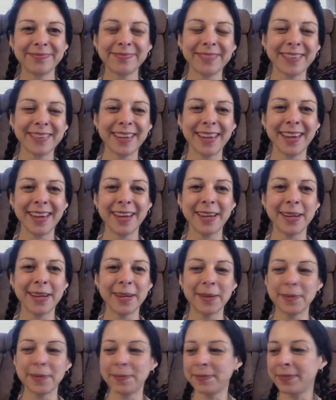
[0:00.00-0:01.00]

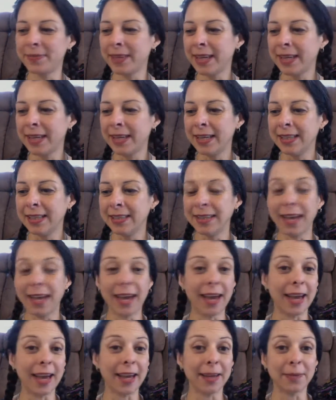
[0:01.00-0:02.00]

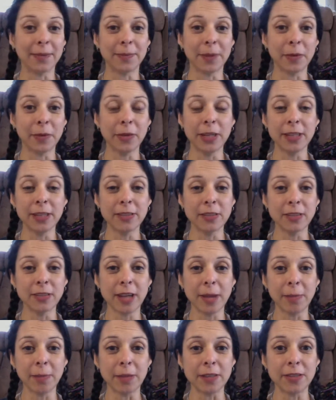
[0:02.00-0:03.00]
Yeah, my readings are
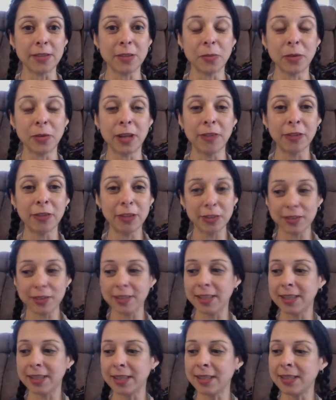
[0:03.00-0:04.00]
timeless. So whenever you see
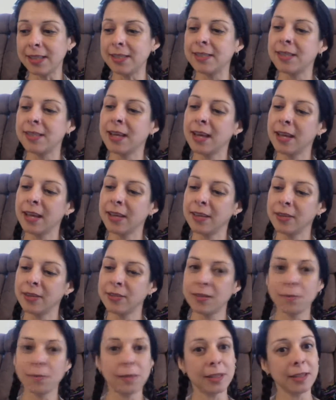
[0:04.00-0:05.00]
this, there's
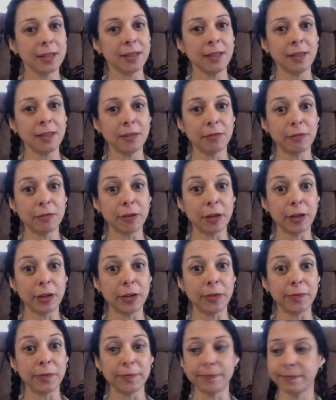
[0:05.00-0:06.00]
something in here for you.
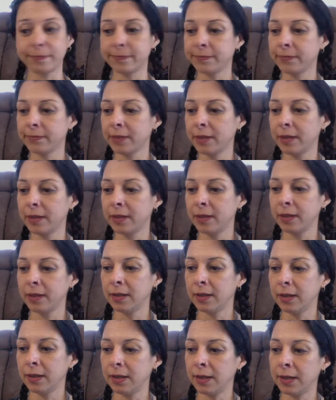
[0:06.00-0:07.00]

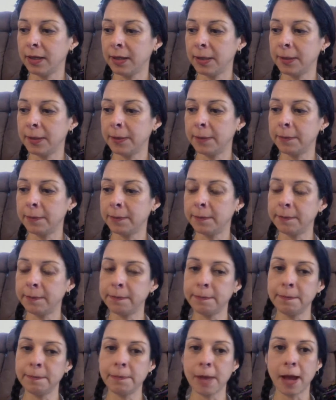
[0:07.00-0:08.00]
I
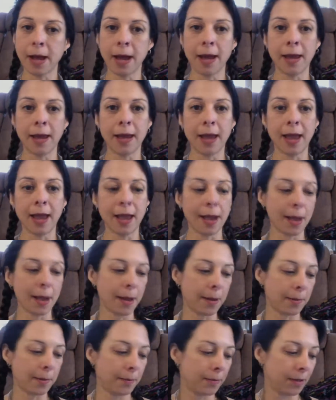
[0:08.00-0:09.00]

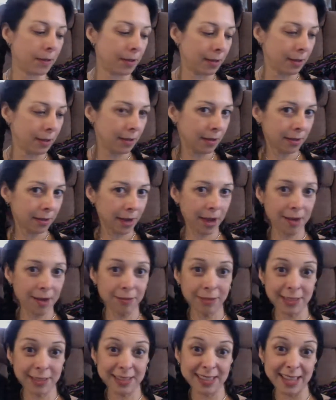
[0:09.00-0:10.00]
am kind of
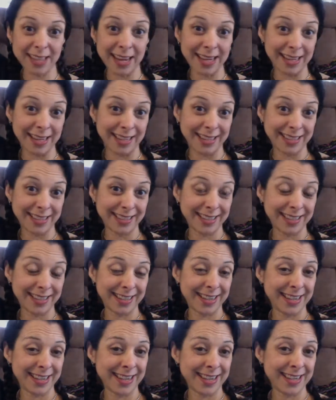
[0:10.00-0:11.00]
excited
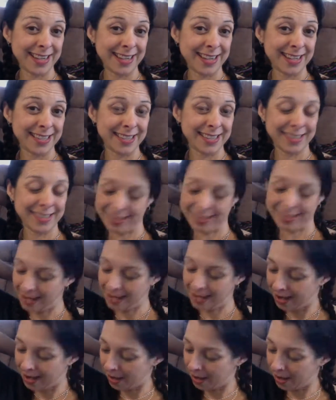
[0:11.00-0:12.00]

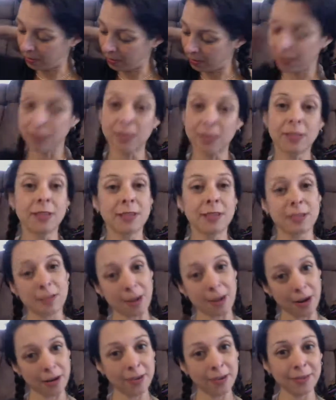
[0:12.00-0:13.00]
because I'm going to
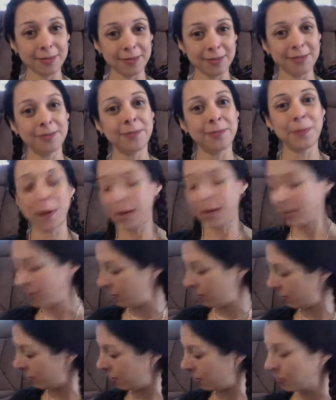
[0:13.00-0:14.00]
start
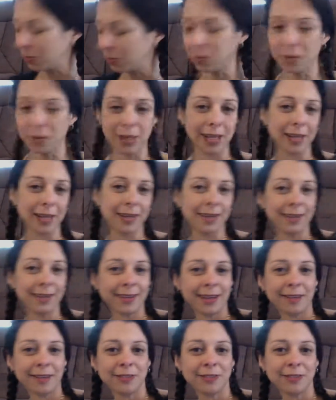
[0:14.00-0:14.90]
by doing the usual thing.